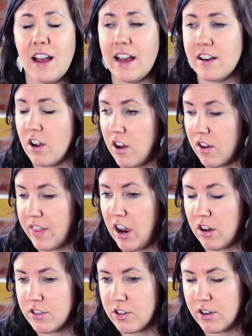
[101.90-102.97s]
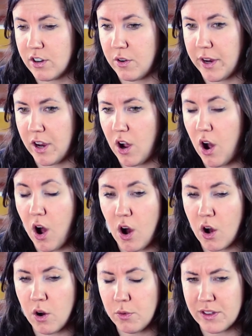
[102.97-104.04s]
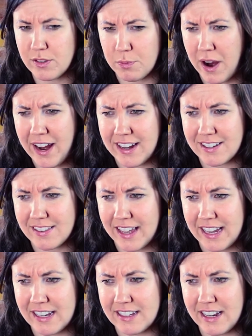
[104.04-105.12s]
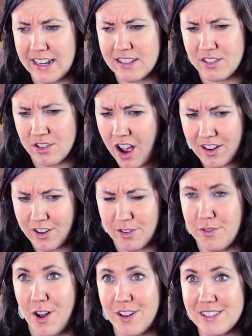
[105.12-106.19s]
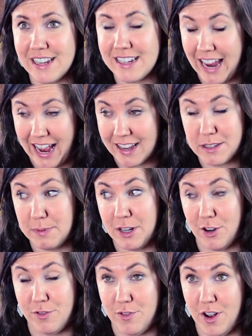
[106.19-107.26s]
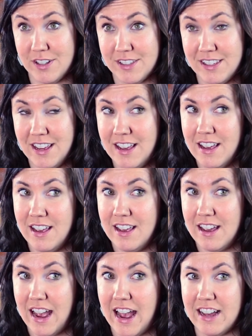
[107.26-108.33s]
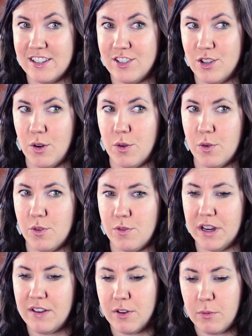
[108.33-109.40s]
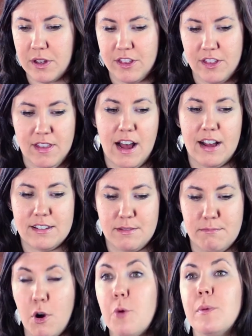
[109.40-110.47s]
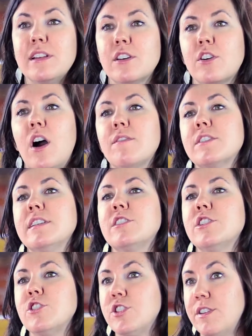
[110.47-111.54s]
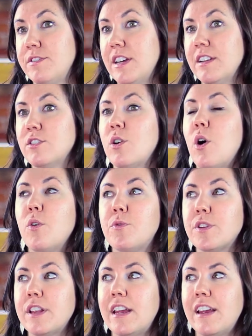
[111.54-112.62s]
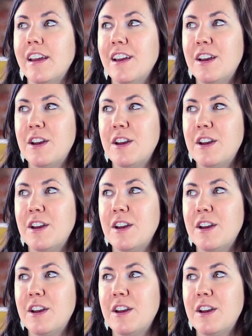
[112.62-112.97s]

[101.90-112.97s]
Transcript: and they all started going oh that's right like it it's not her fault it can't be her fault and so, even within that moment, the conversation shifted. So, hopefully,